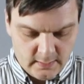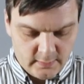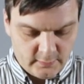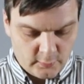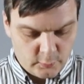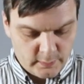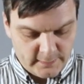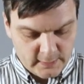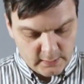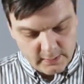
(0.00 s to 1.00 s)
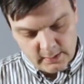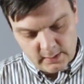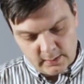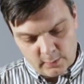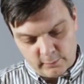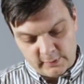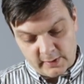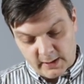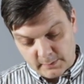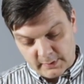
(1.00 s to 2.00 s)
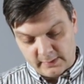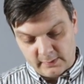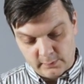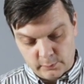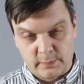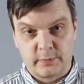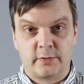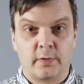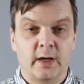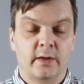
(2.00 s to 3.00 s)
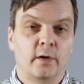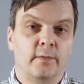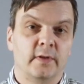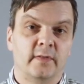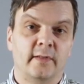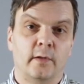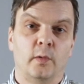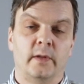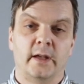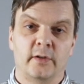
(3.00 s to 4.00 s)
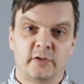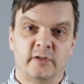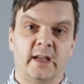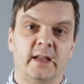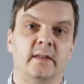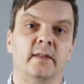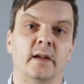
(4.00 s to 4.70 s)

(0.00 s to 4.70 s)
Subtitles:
So we figured over time that when we dry the coffee slowly under shade